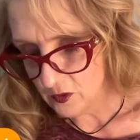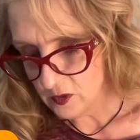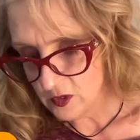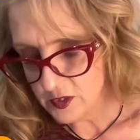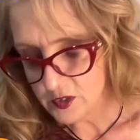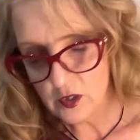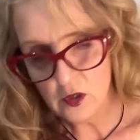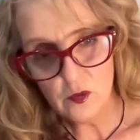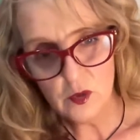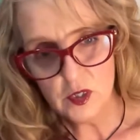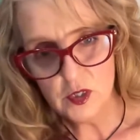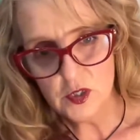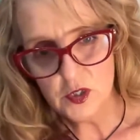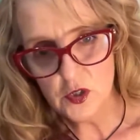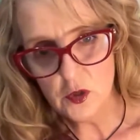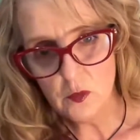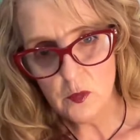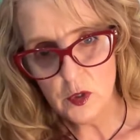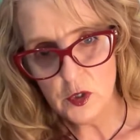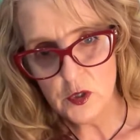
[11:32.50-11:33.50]
is always
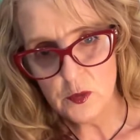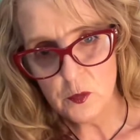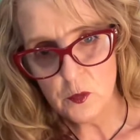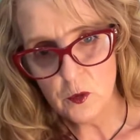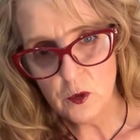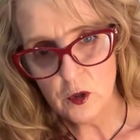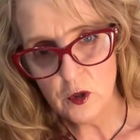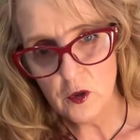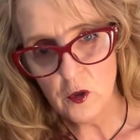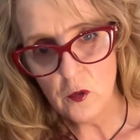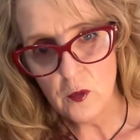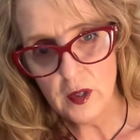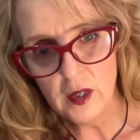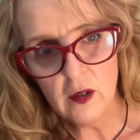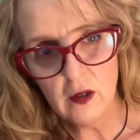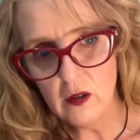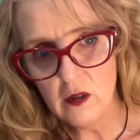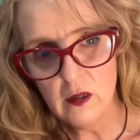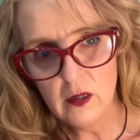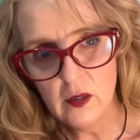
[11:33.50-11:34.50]
so much more going
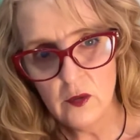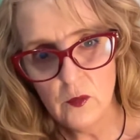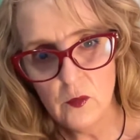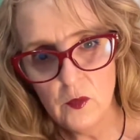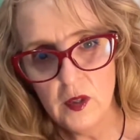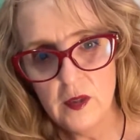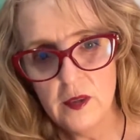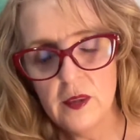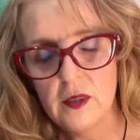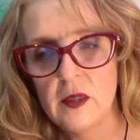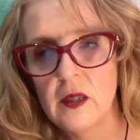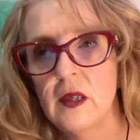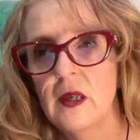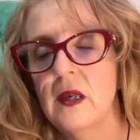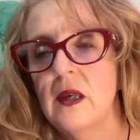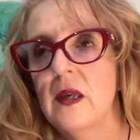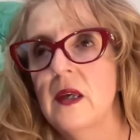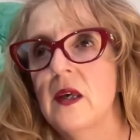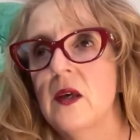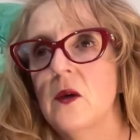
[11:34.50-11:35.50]
on with
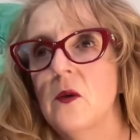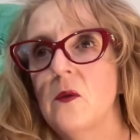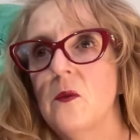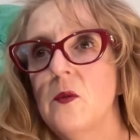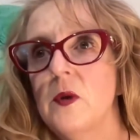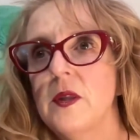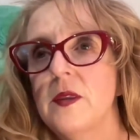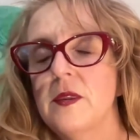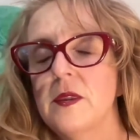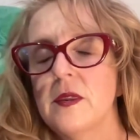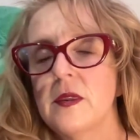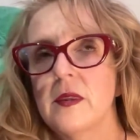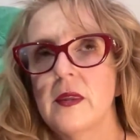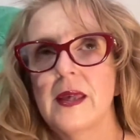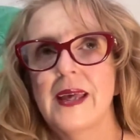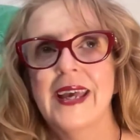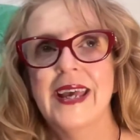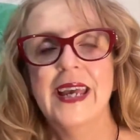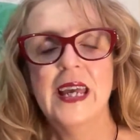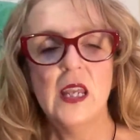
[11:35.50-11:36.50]

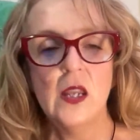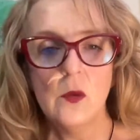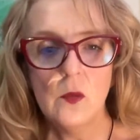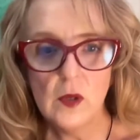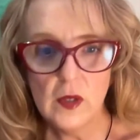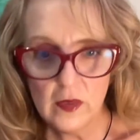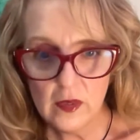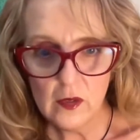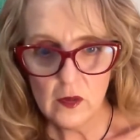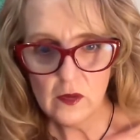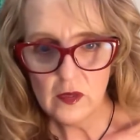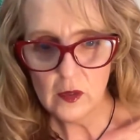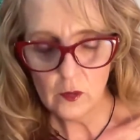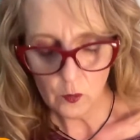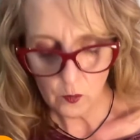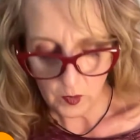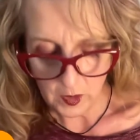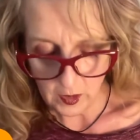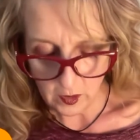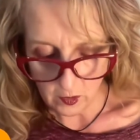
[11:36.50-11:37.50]
anyone than
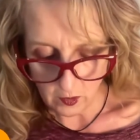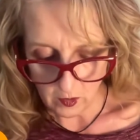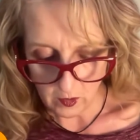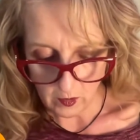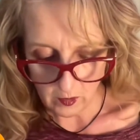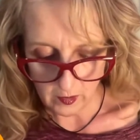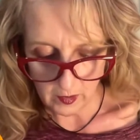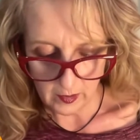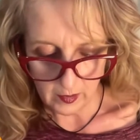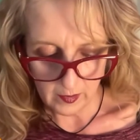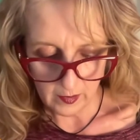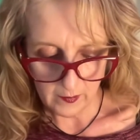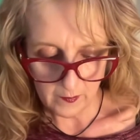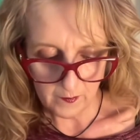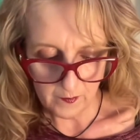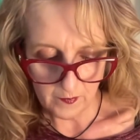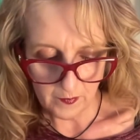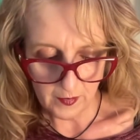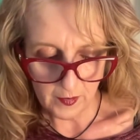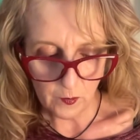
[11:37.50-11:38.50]
we are
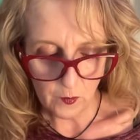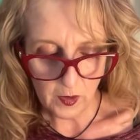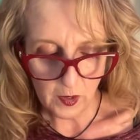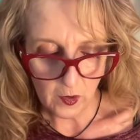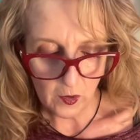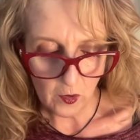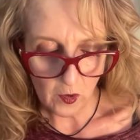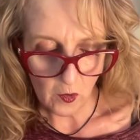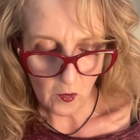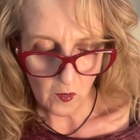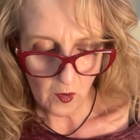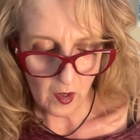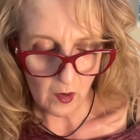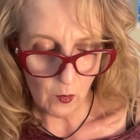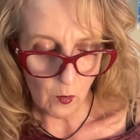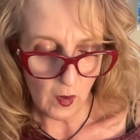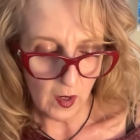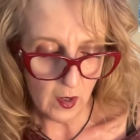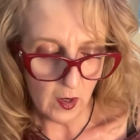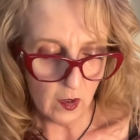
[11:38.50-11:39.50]

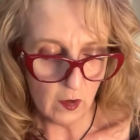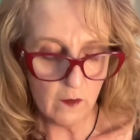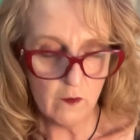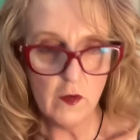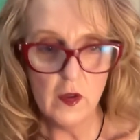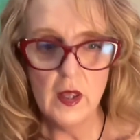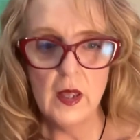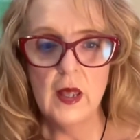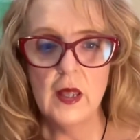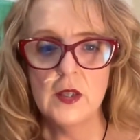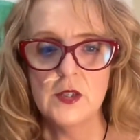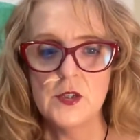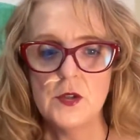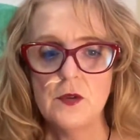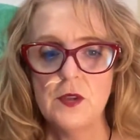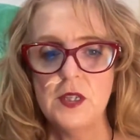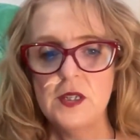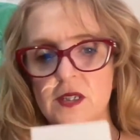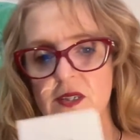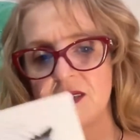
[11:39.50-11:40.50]
aware of. So
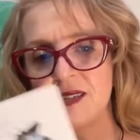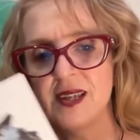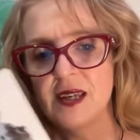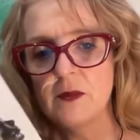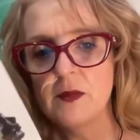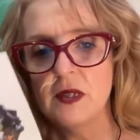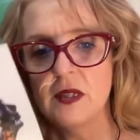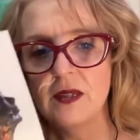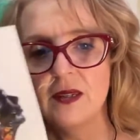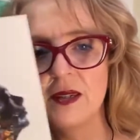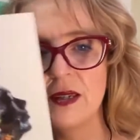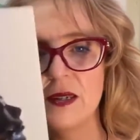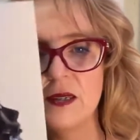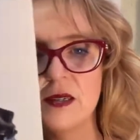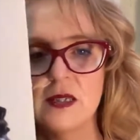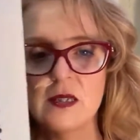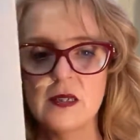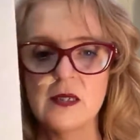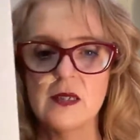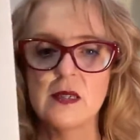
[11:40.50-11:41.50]
this, I mean,
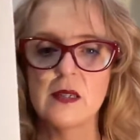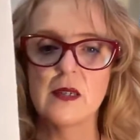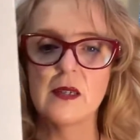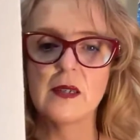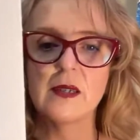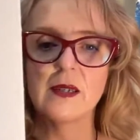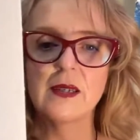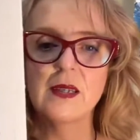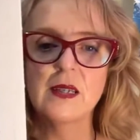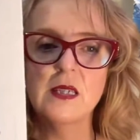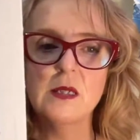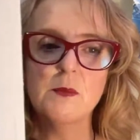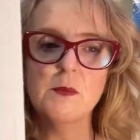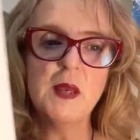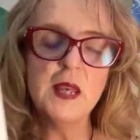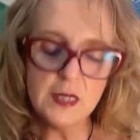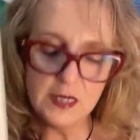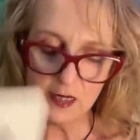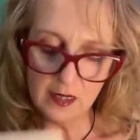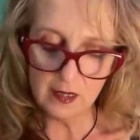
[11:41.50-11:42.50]
is
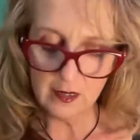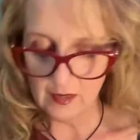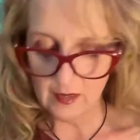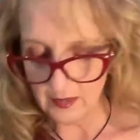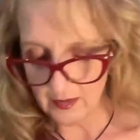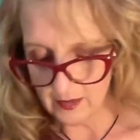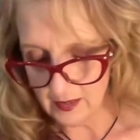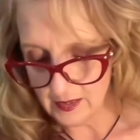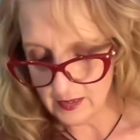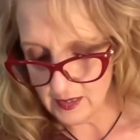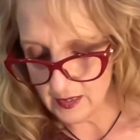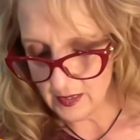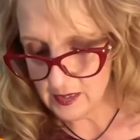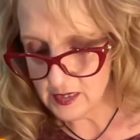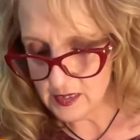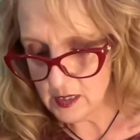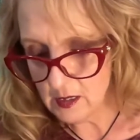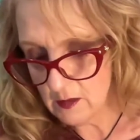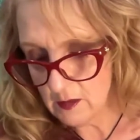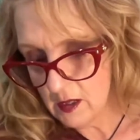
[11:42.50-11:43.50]
basically
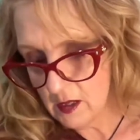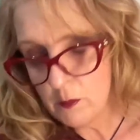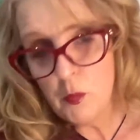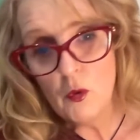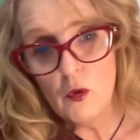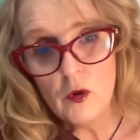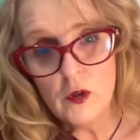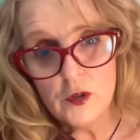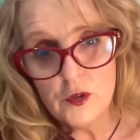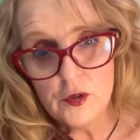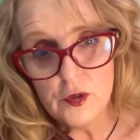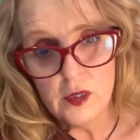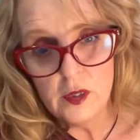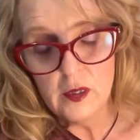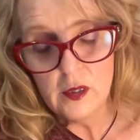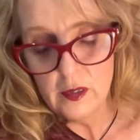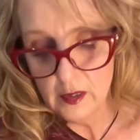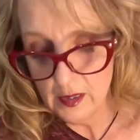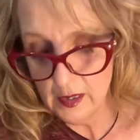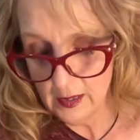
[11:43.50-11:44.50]
it's a portrait
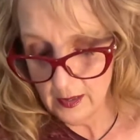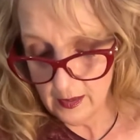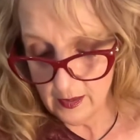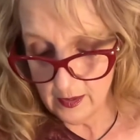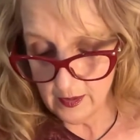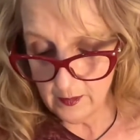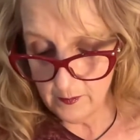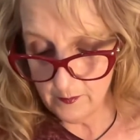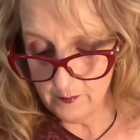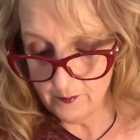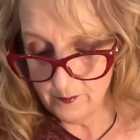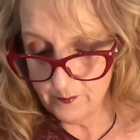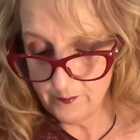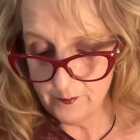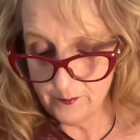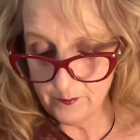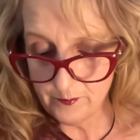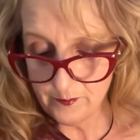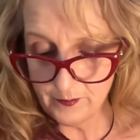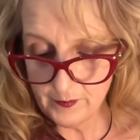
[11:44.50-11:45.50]

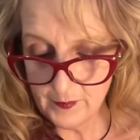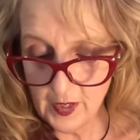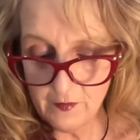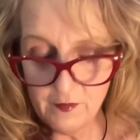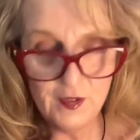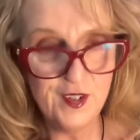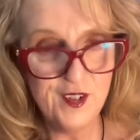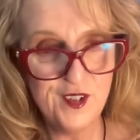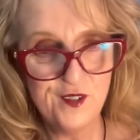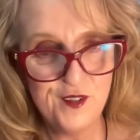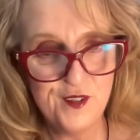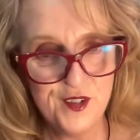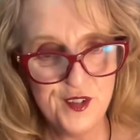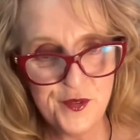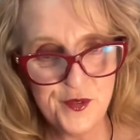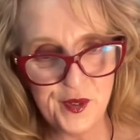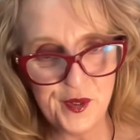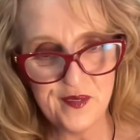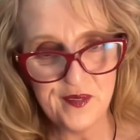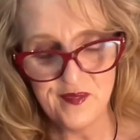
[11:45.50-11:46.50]
of an
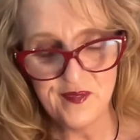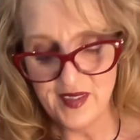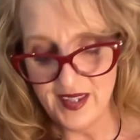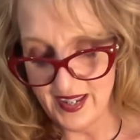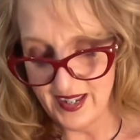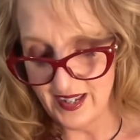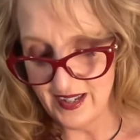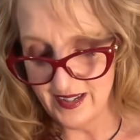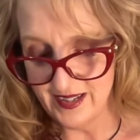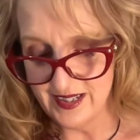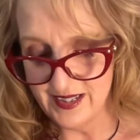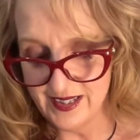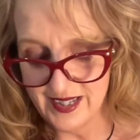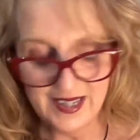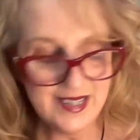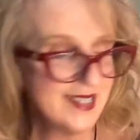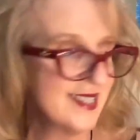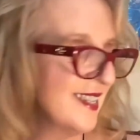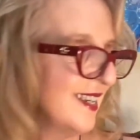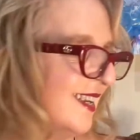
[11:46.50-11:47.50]
individual, and
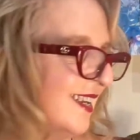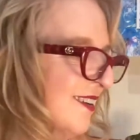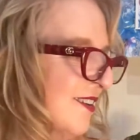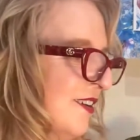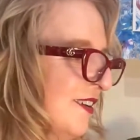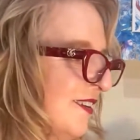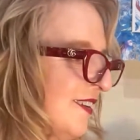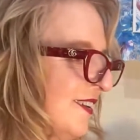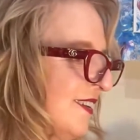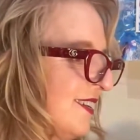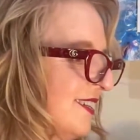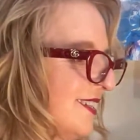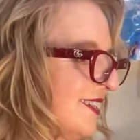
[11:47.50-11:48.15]
like I said, I called